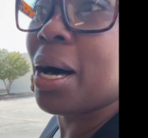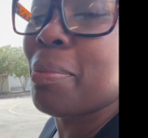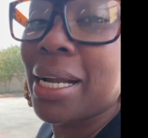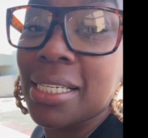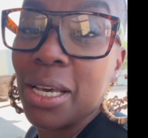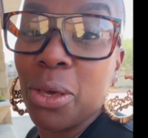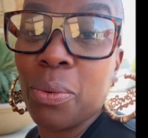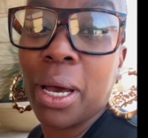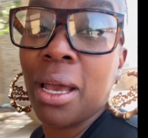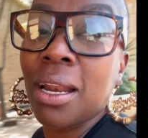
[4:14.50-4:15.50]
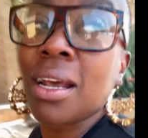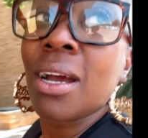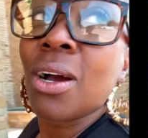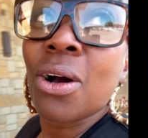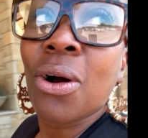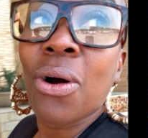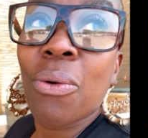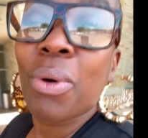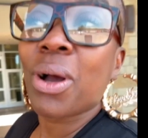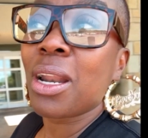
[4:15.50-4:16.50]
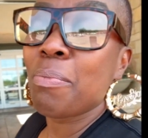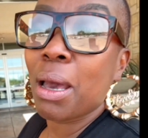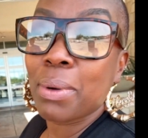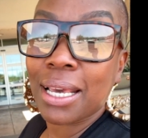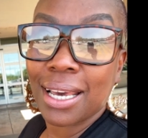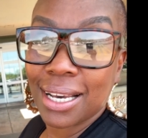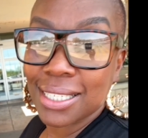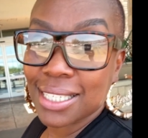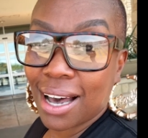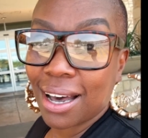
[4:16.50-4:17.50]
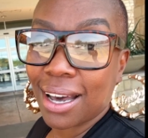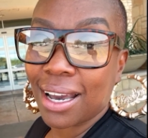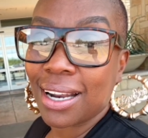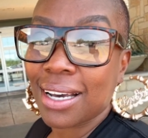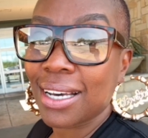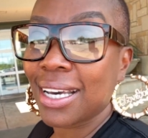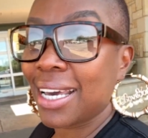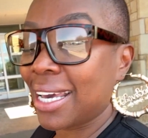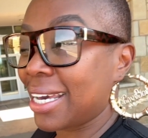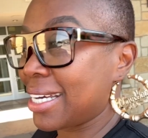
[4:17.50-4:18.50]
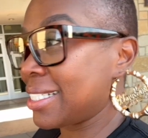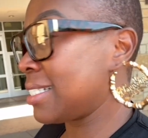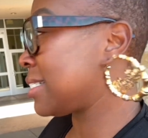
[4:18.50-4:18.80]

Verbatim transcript: But I tell you what, we're gonna be able to get inside and